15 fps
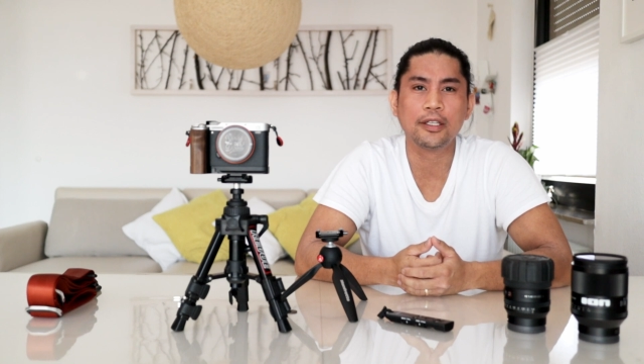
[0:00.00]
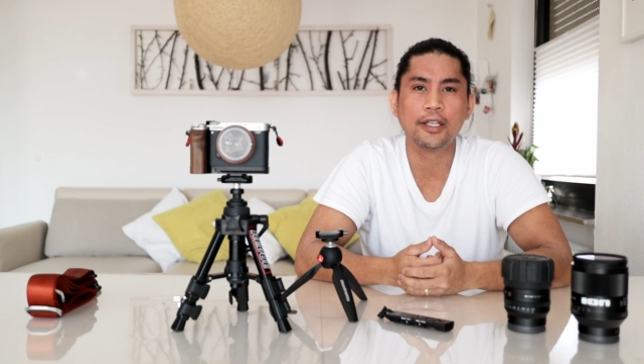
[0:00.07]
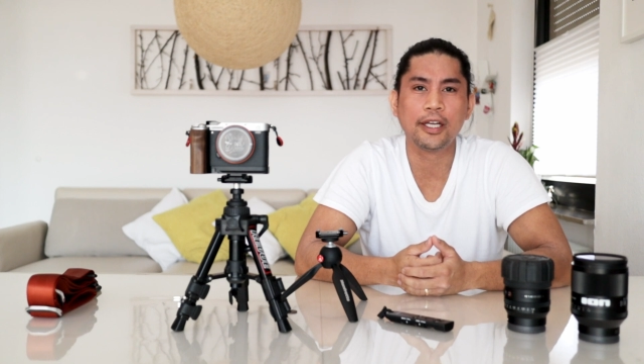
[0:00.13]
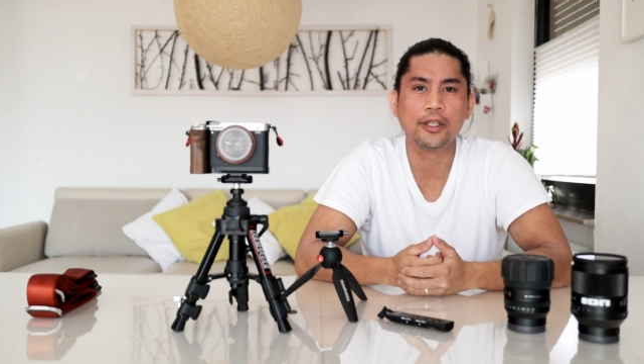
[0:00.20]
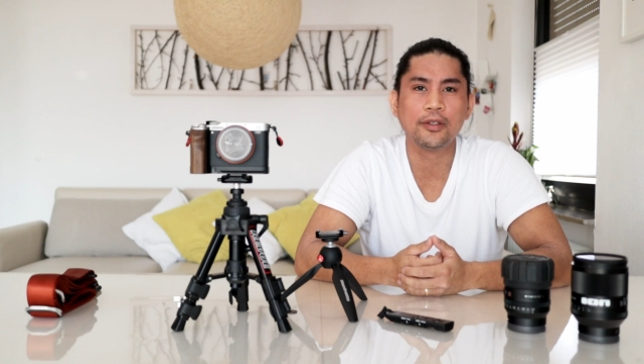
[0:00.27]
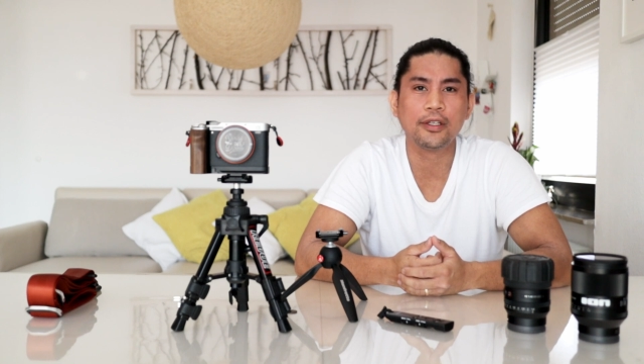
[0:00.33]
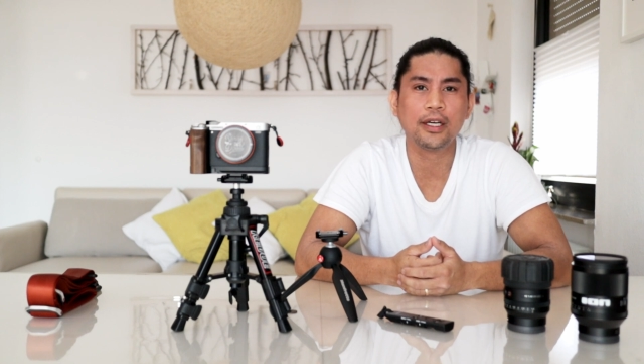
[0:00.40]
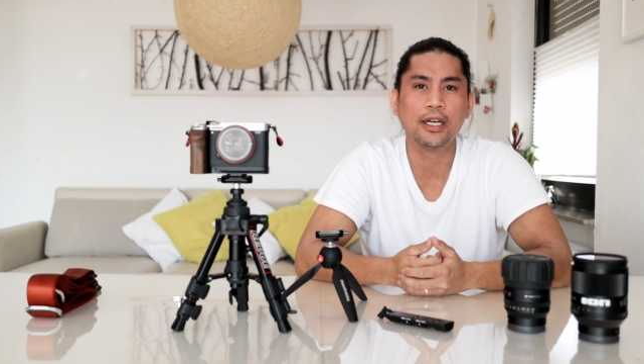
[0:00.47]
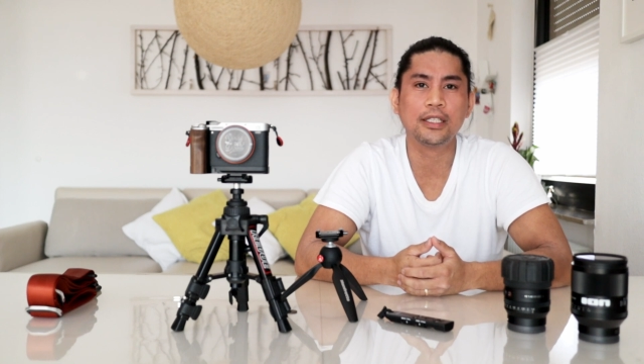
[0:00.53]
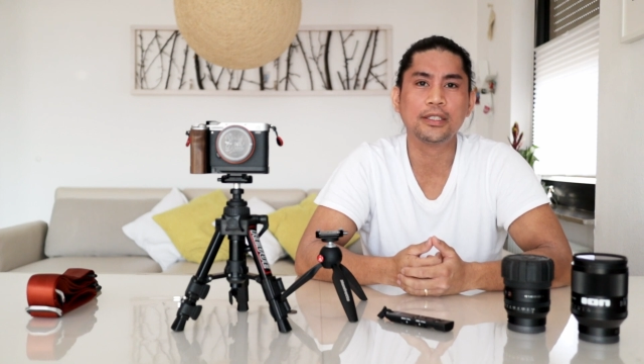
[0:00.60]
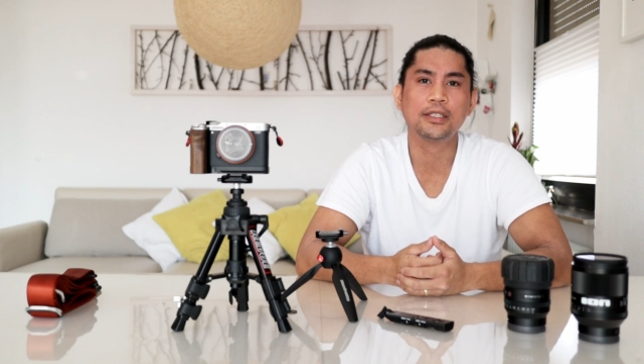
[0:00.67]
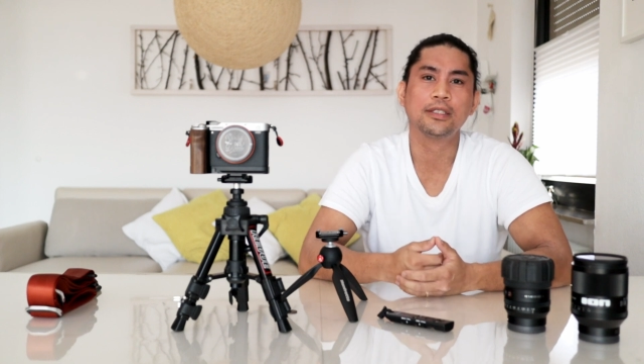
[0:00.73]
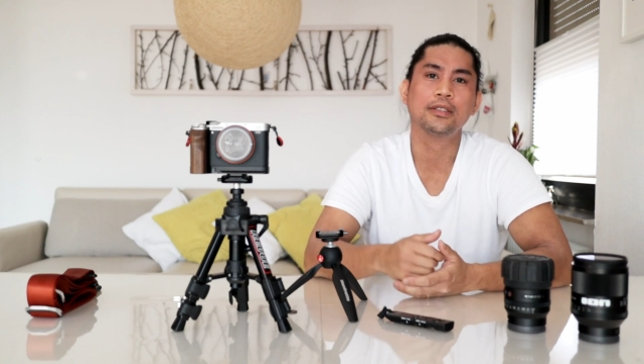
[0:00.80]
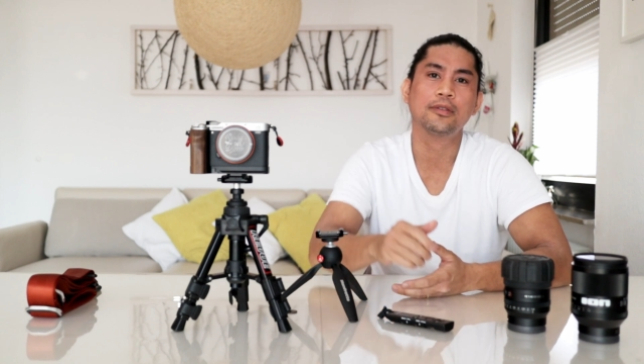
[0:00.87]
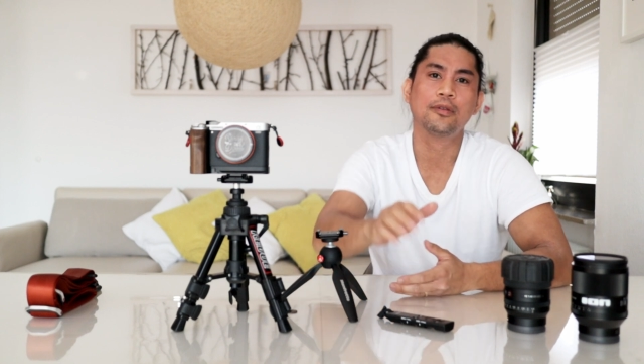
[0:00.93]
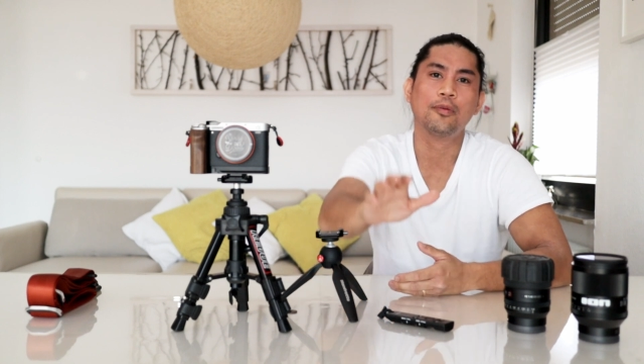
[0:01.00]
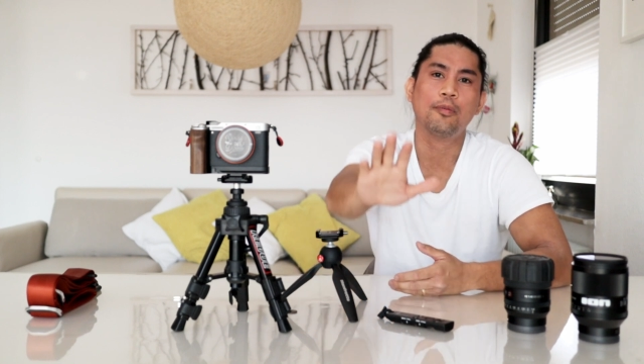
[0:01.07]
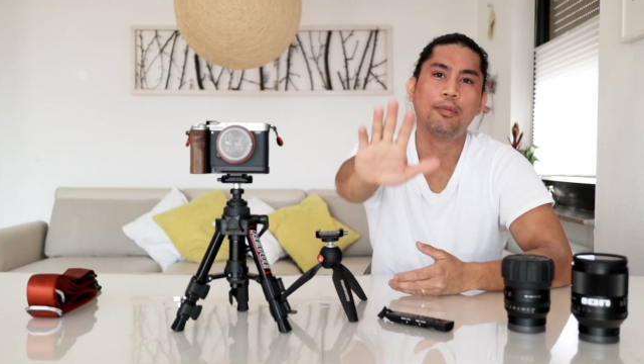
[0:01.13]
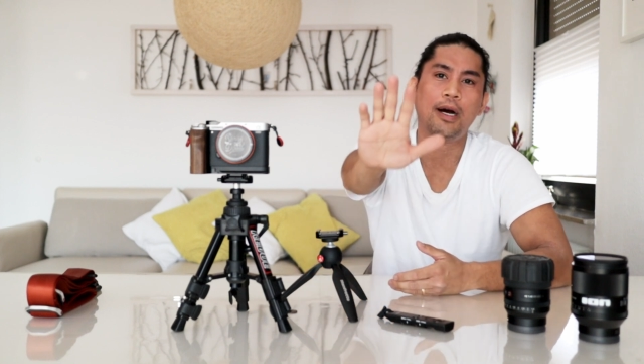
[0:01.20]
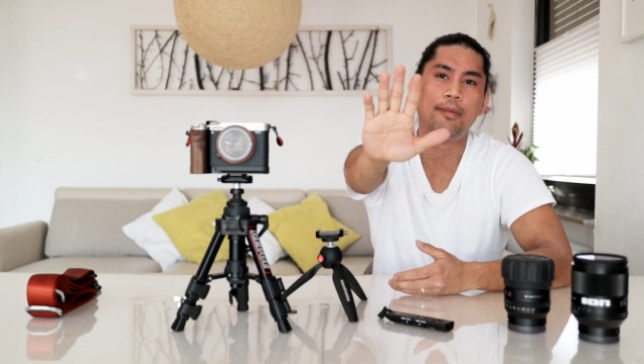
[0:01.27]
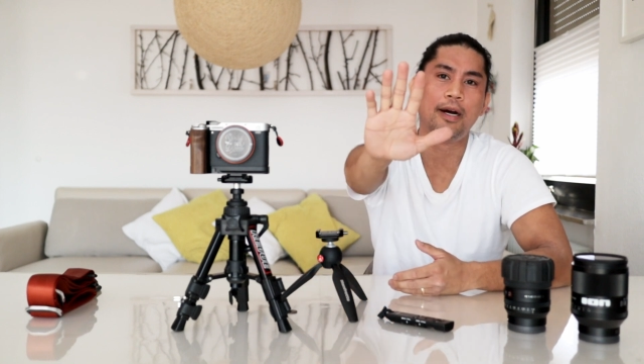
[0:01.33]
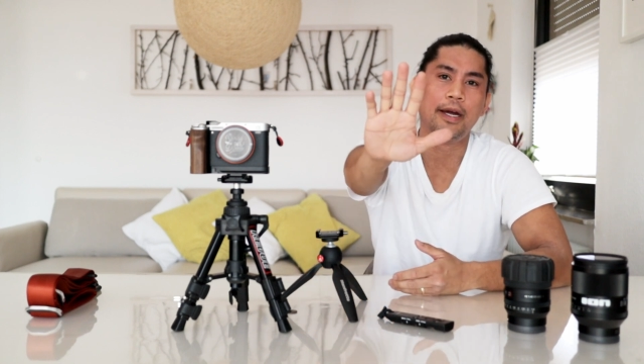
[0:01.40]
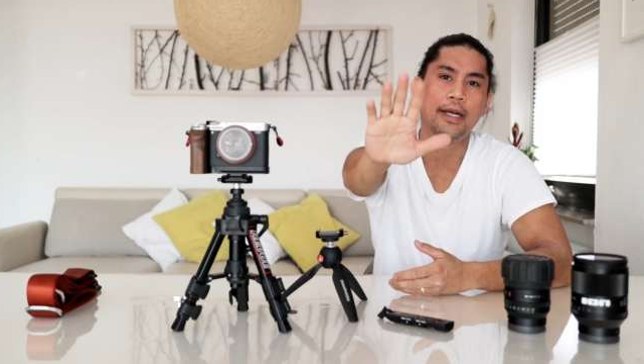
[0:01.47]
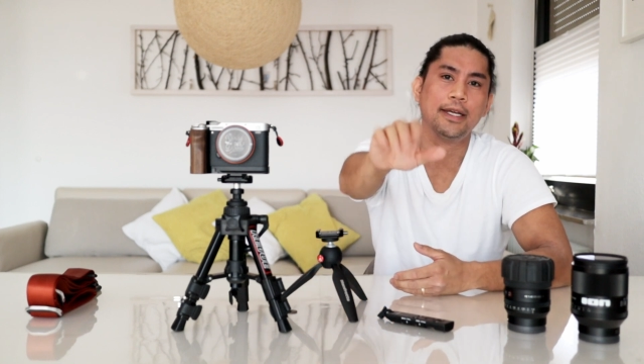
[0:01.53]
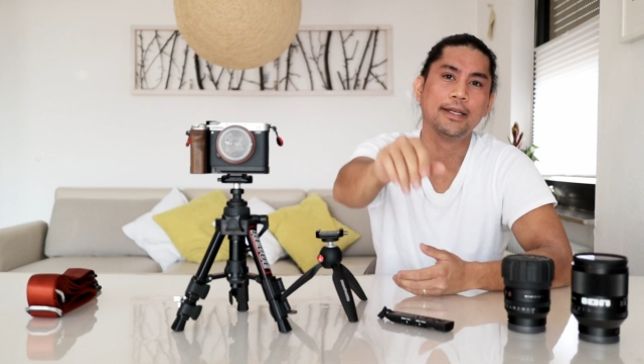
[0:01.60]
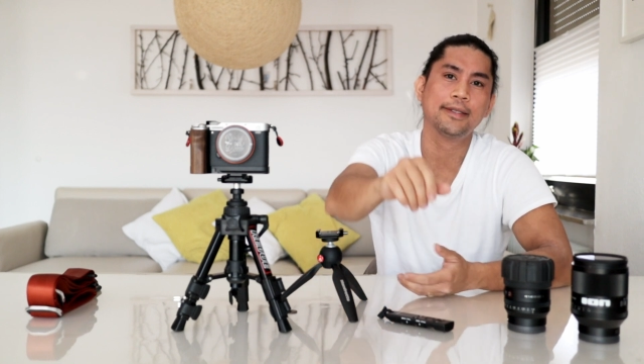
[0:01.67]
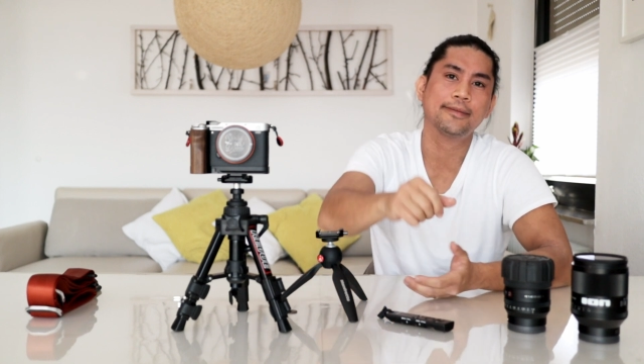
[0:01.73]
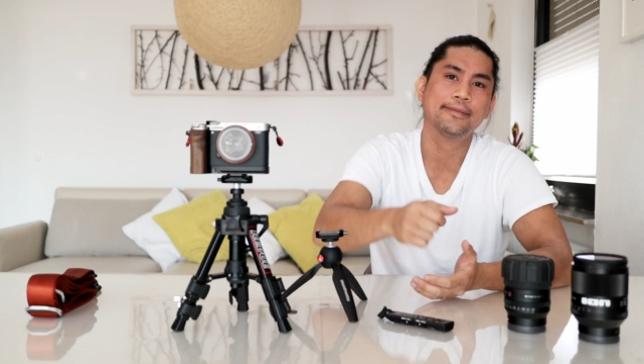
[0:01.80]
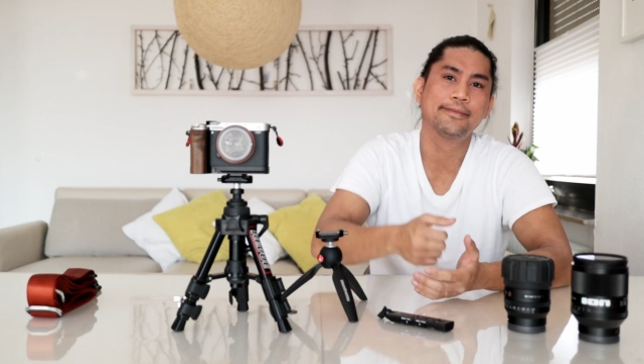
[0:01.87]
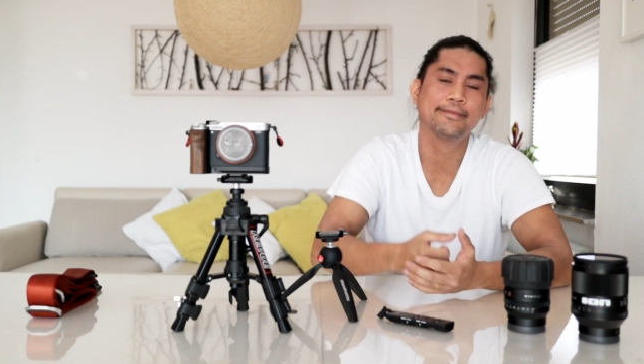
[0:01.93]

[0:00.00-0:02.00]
Thank you guys. Bye bye.